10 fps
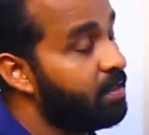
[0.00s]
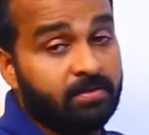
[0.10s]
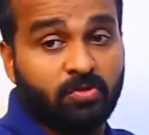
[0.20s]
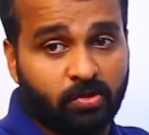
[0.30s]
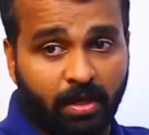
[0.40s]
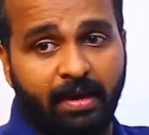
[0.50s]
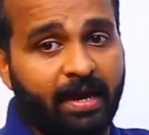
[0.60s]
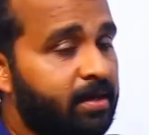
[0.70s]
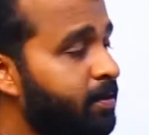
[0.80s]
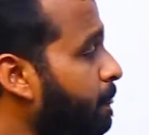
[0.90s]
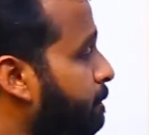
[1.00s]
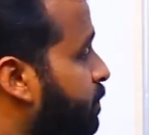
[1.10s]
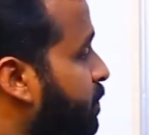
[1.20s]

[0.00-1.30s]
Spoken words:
In the same manner,